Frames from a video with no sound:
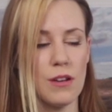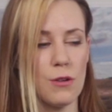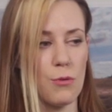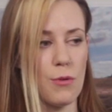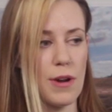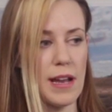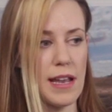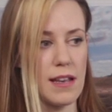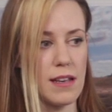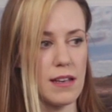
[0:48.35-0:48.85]

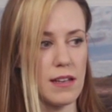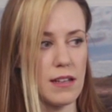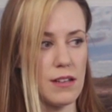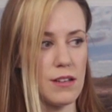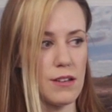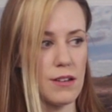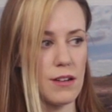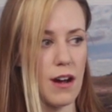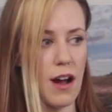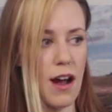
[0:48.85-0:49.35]
when
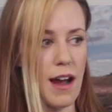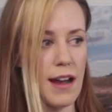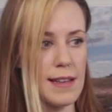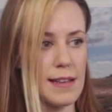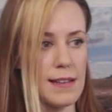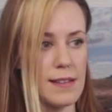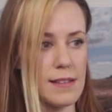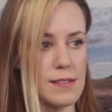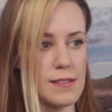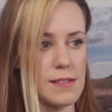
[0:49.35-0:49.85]
your
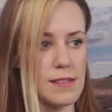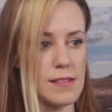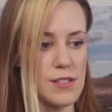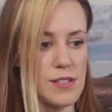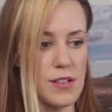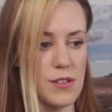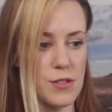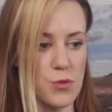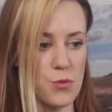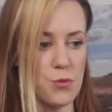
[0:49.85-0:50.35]
audience
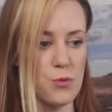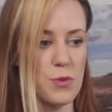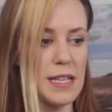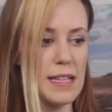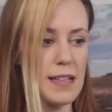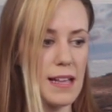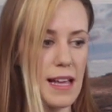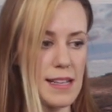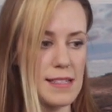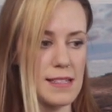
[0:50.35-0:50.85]
starts
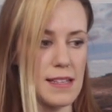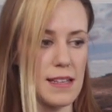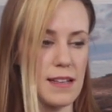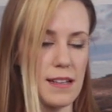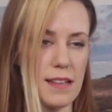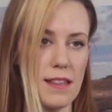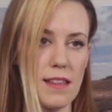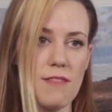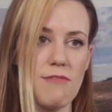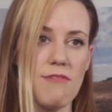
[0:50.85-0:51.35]

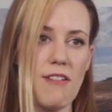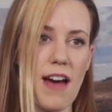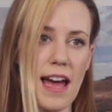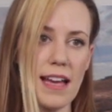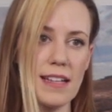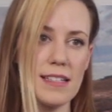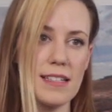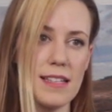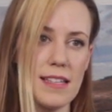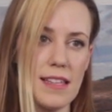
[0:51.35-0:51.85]
realizing the fact